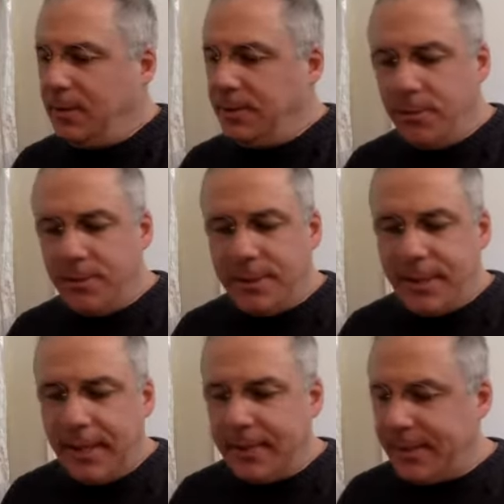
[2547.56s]
So we're
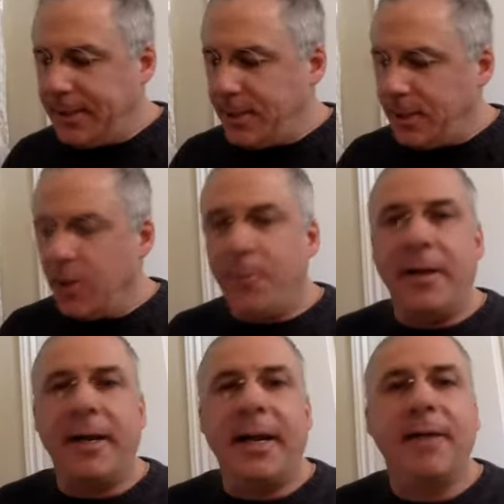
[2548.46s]
just going to teach a little
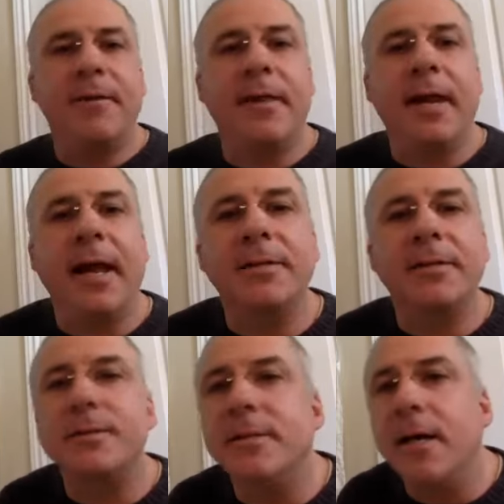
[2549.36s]
bit again for the
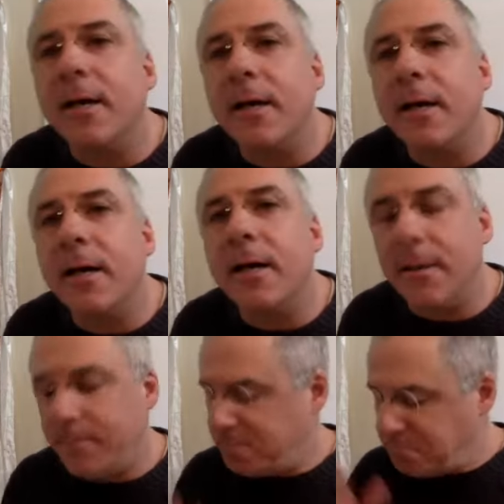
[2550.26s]
next 10,